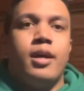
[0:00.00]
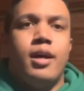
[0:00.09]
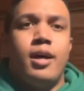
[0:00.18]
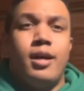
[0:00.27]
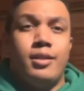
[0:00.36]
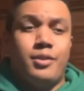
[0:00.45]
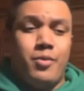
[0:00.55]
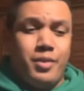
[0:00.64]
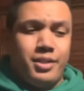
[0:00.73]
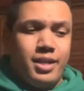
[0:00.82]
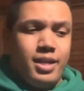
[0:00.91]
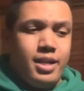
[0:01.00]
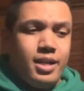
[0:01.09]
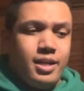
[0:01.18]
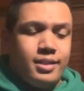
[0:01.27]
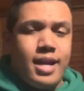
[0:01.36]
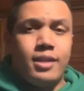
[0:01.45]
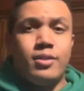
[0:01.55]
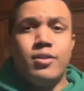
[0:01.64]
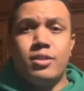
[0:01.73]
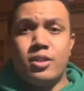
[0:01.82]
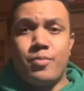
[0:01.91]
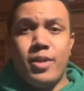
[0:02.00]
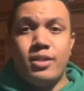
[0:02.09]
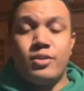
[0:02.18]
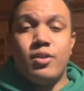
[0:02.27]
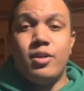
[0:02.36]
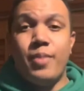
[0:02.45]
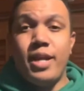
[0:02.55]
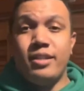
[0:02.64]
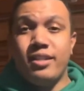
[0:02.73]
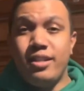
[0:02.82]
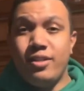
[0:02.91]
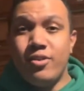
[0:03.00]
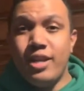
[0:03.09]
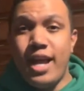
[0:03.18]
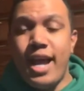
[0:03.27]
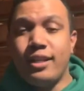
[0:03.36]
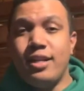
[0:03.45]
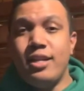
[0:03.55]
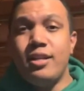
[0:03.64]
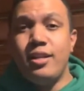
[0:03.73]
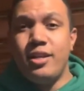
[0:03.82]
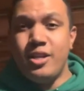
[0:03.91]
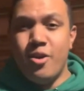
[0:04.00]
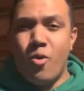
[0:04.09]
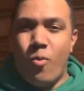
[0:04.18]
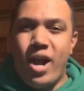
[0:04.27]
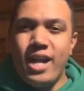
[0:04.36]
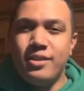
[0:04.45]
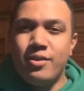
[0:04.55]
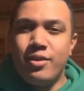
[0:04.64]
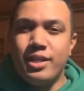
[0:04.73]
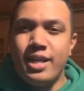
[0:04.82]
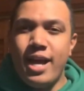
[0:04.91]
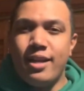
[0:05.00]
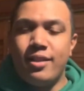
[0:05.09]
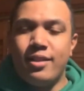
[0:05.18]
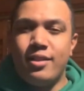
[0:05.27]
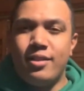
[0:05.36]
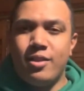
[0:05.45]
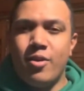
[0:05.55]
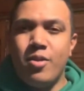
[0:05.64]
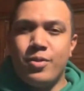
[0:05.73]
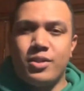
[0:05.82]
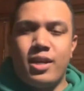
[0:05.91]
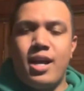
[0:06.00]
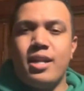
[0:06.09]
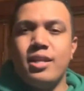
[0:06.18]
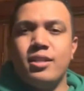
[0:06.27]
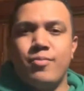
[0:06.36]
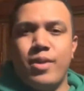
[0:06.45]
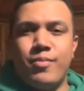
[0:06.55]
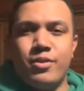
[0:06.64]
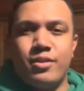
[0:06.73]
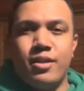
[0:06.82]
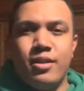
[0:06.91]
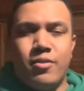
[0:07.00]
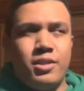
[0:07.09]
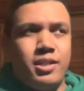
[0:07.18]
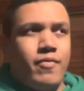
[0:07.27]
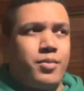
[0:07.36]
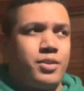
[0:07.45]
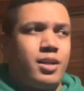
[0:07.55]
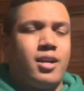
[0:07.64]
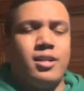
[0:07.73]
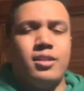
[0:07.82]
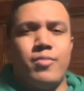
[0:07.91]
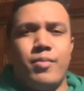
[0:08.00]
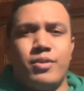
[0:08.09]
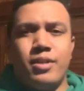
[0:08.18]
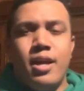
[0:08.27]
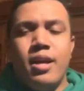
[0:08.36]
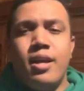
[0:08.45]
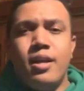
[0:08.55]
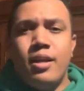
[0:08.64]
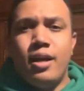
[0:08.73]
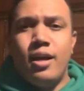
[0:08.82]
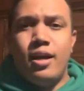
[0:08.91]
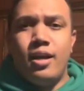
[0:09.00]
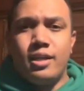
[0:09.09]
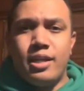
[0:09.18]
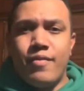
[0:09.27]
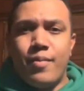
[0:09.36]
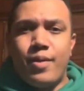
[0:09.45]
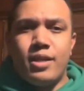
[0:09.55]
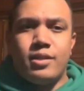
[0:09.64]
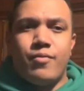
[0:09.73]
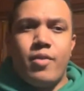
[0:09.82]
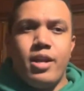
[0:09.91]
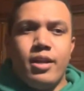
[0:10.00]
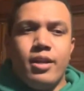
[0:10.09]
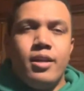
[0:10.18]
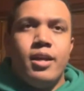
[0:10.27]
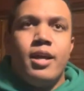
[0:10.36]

Uh, so it's, it's got good suspense, good pacing, good acting. You know, why is it only got 30% audience members, 37% audience members? uh, give it a positive rating.